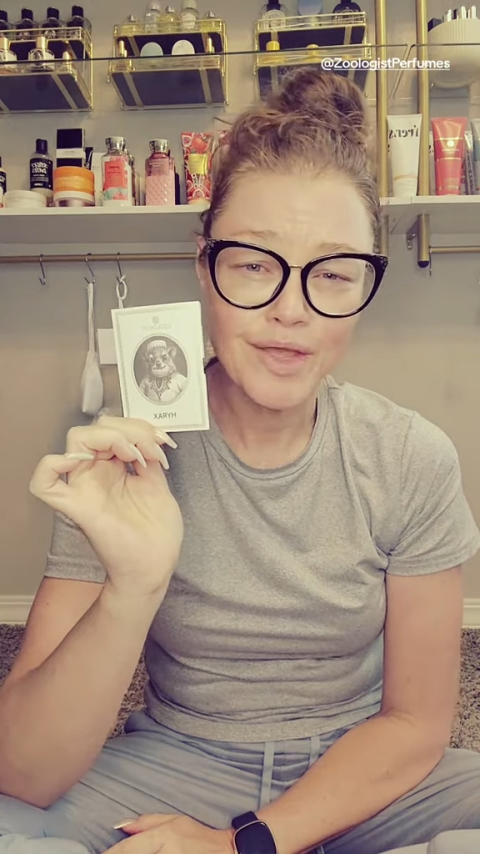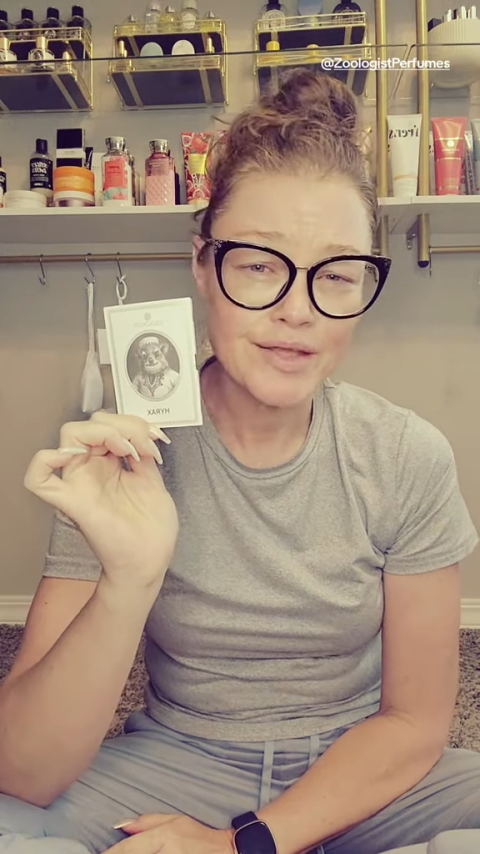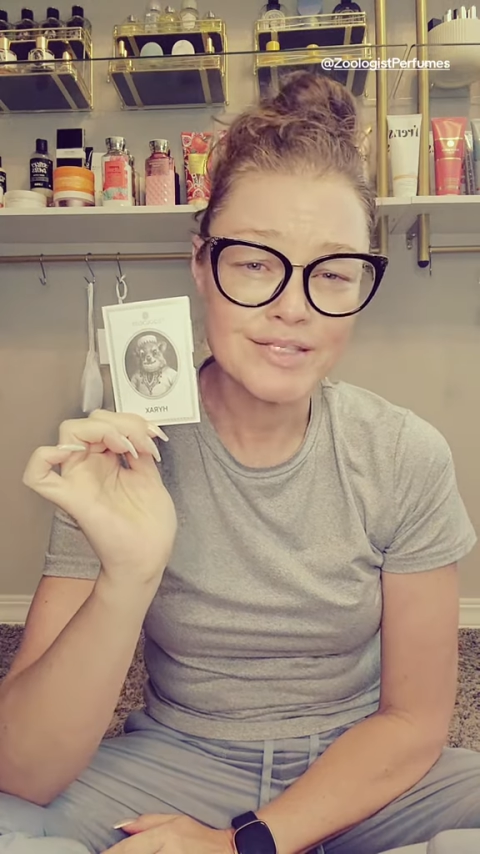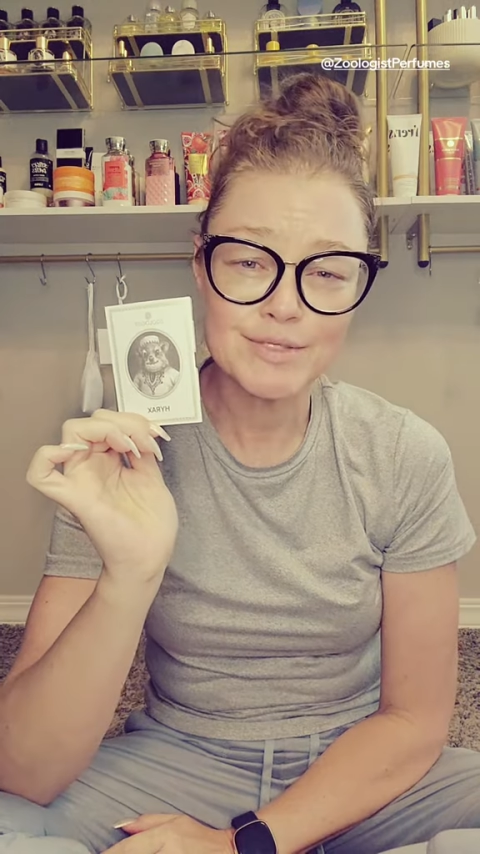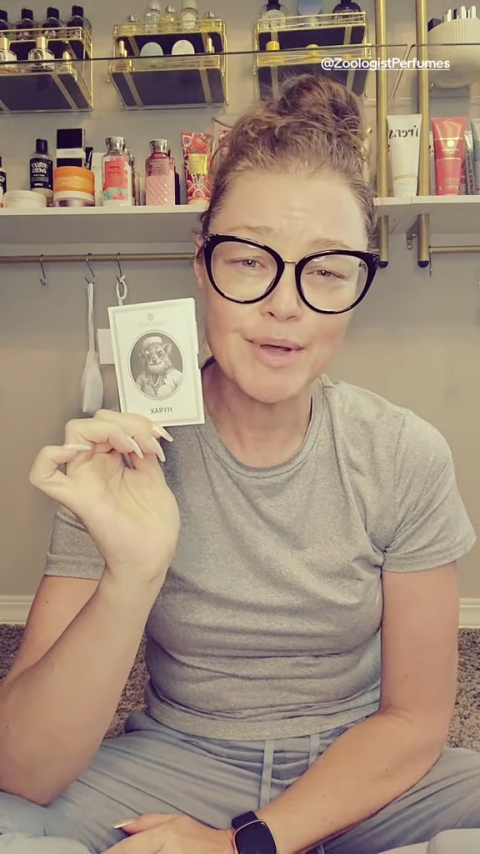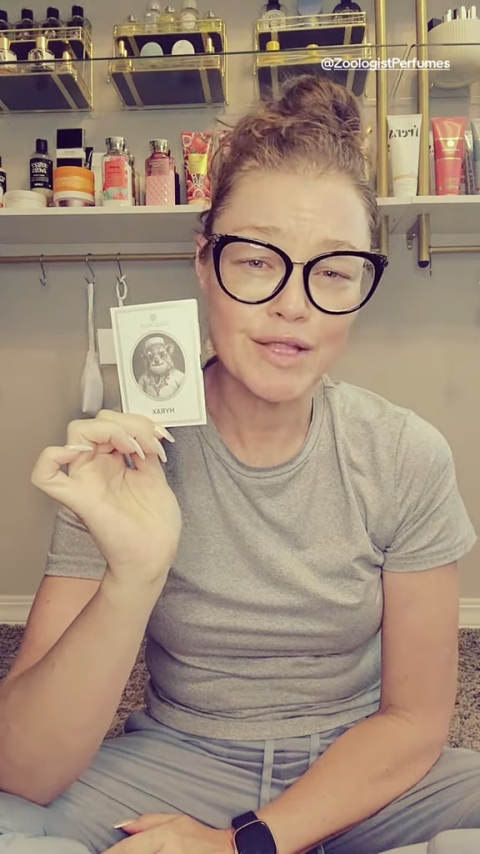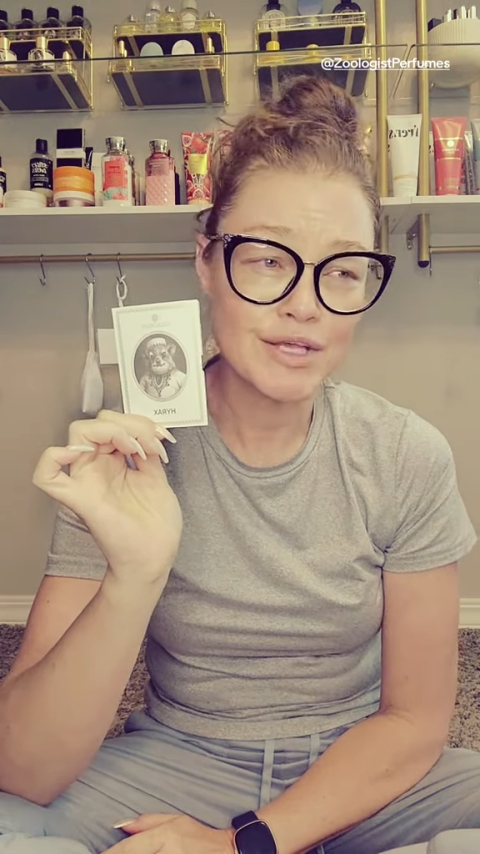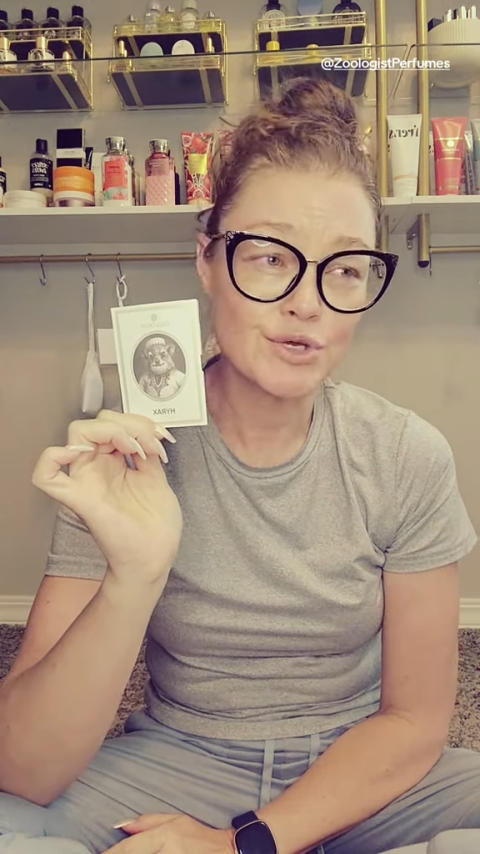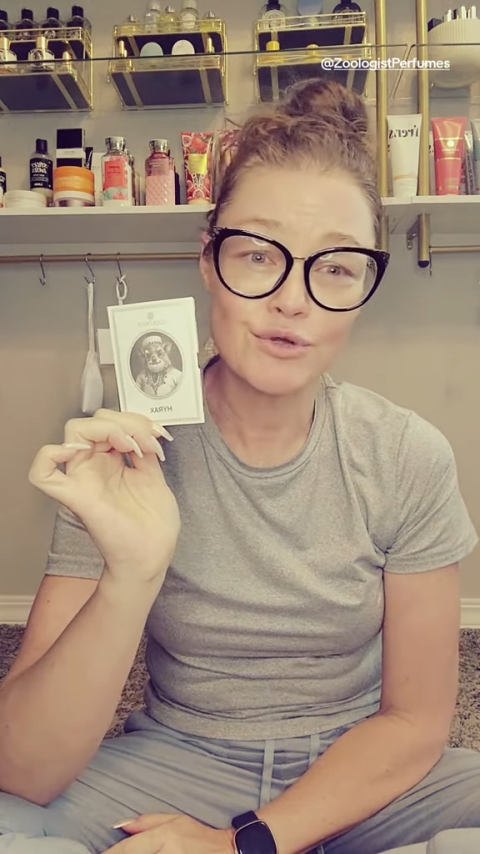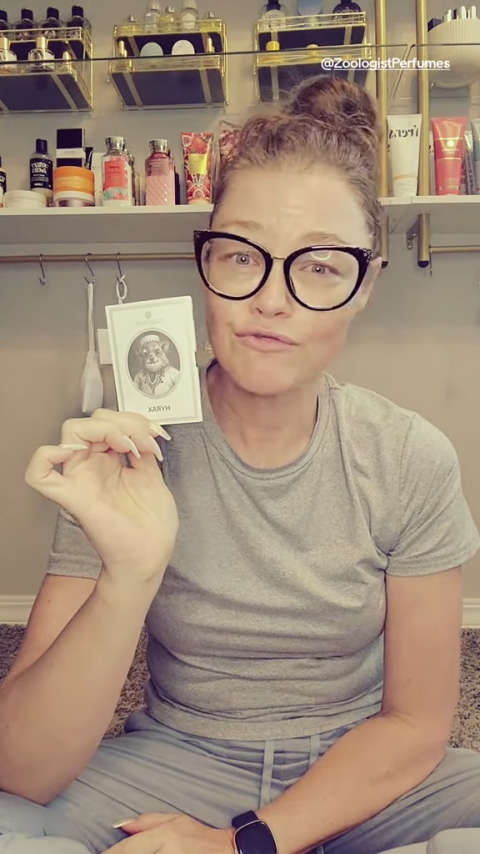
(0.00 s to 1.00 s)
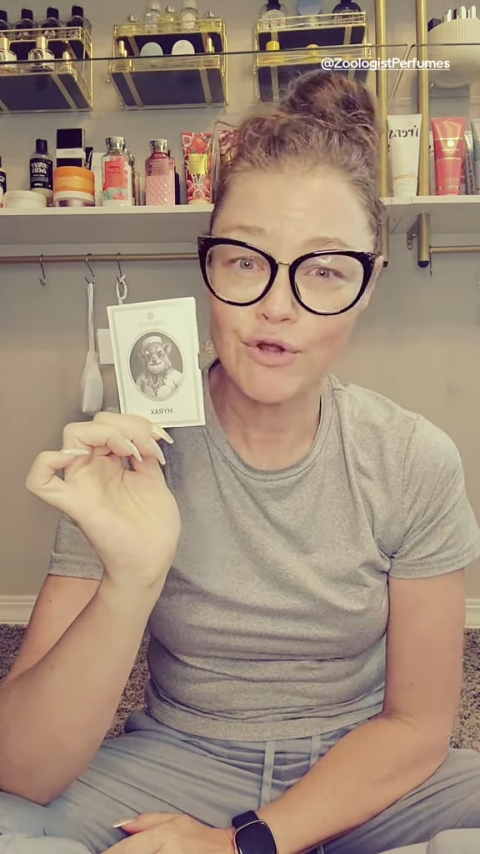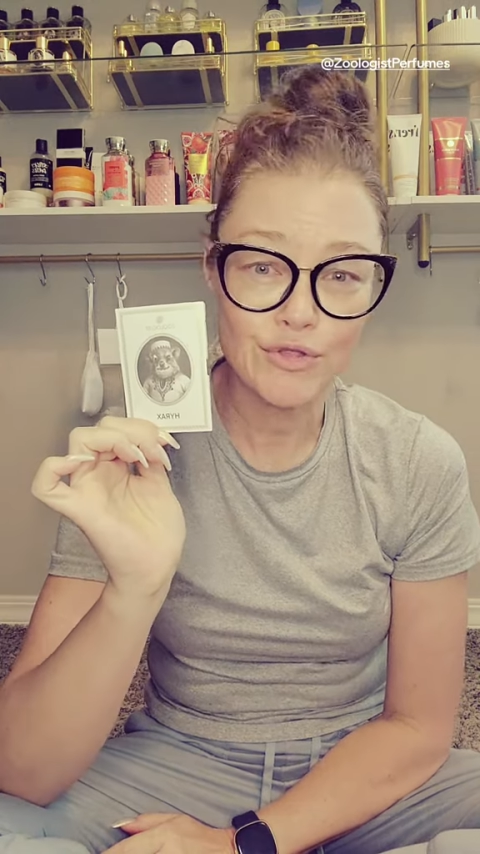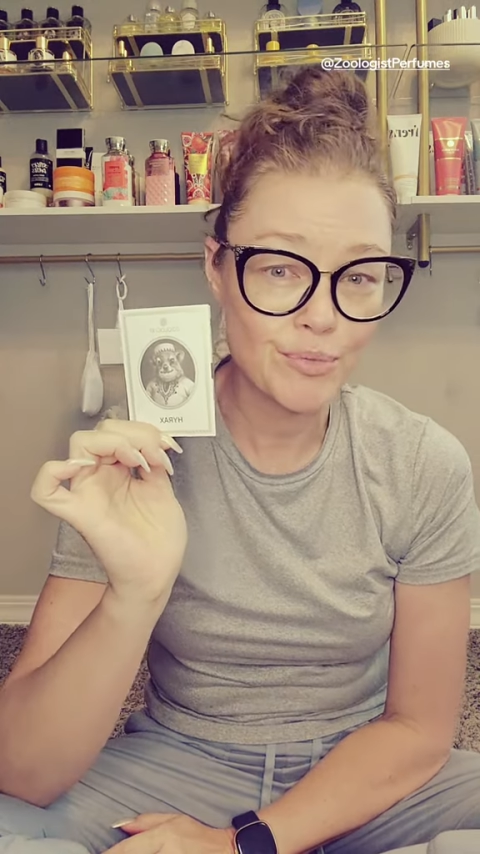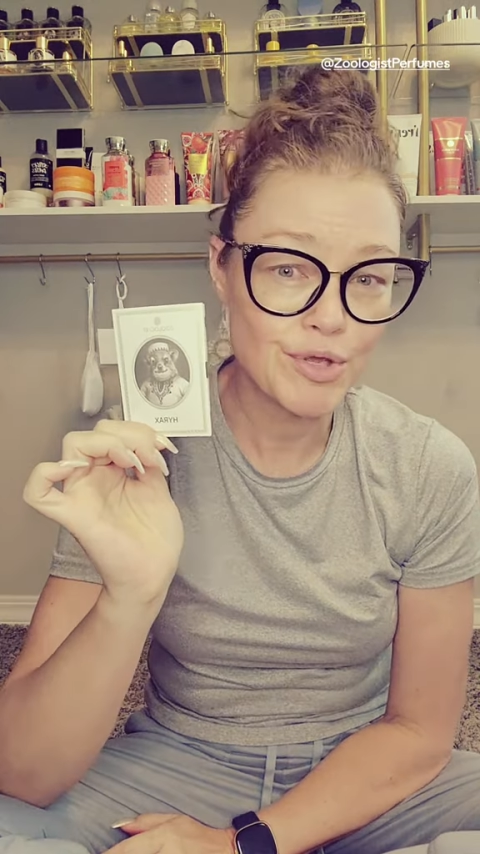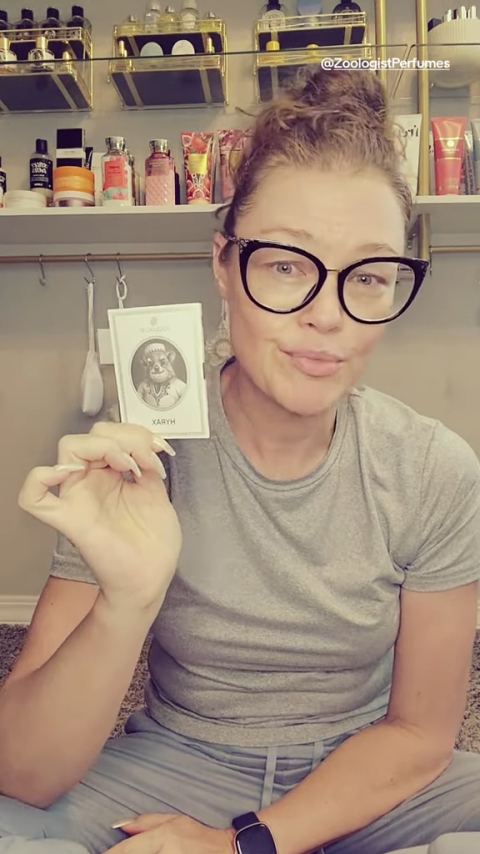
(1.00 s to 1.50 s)
in smelling good for
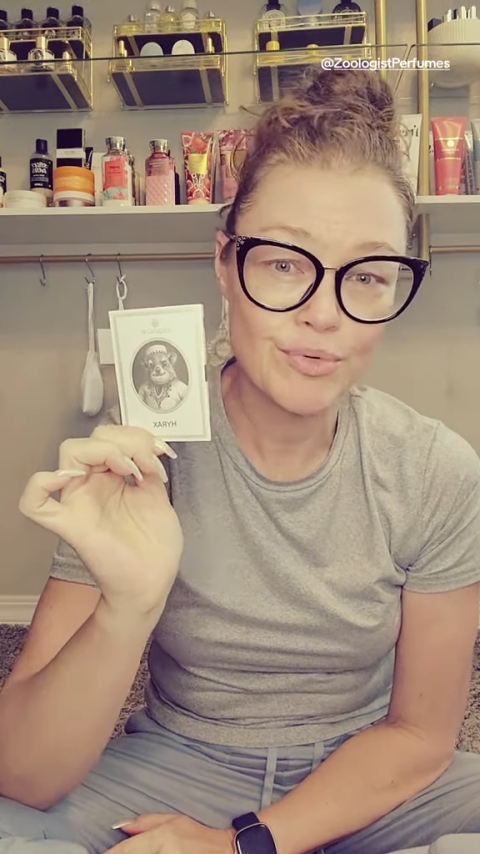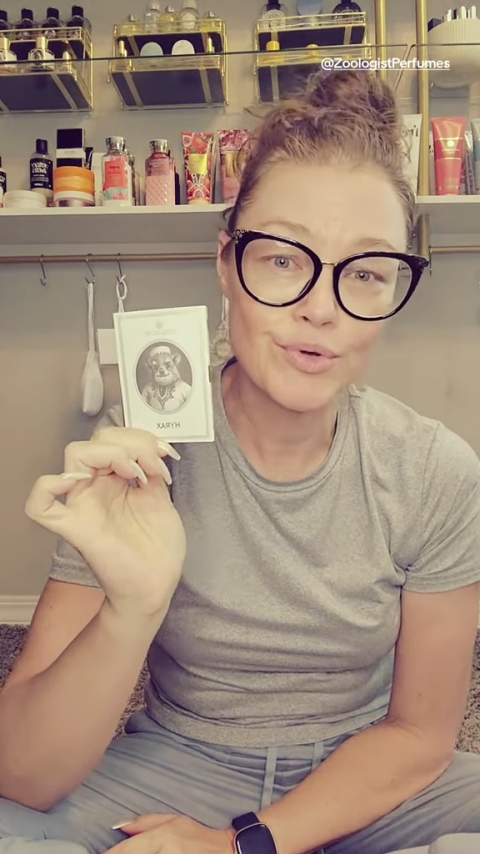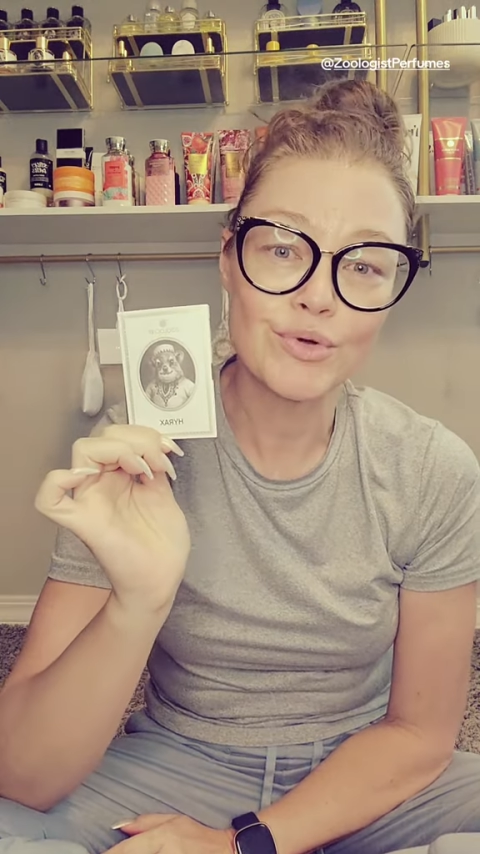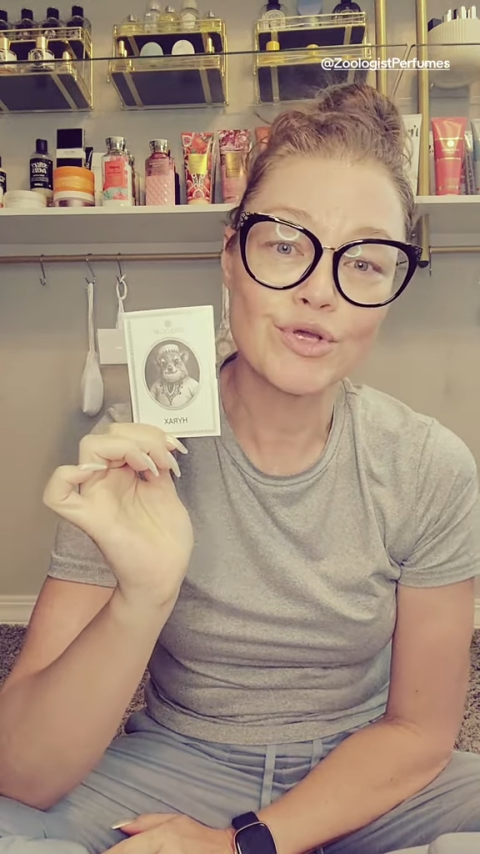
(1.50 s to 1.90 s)
other people.